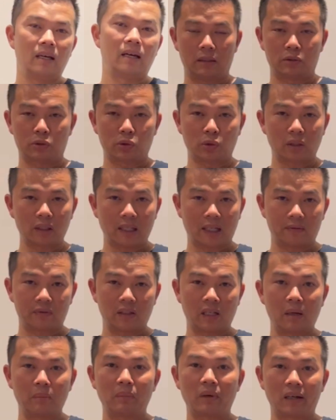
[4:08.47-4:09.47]
Shortly after
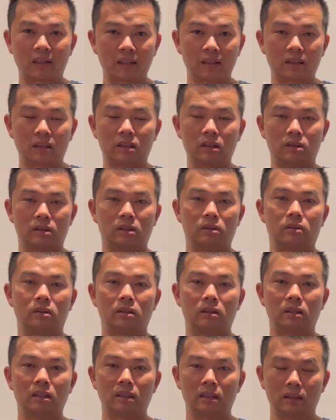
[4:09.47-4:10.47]
I bought it, the
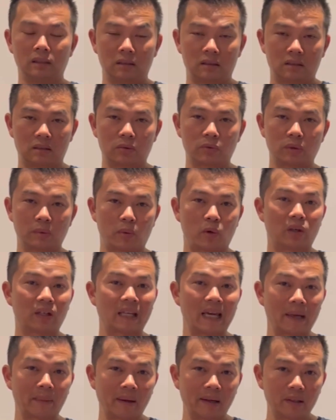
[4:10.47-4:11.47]
earnings report
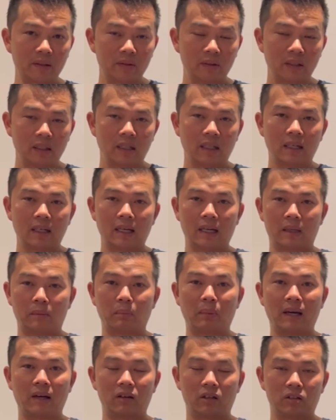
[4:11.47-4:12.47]
came out and
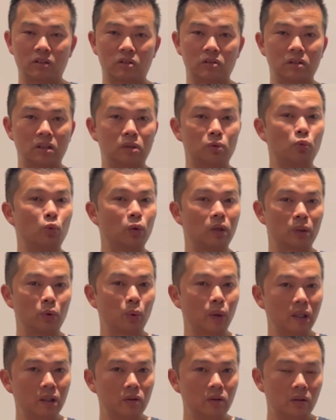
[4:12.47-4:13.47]
Palo Alto did really
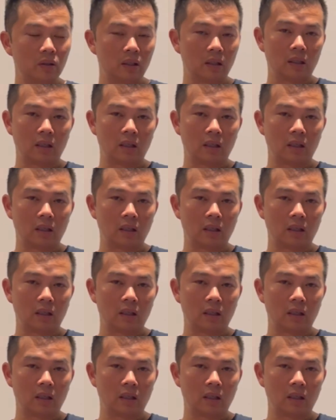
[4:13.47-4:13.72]
well.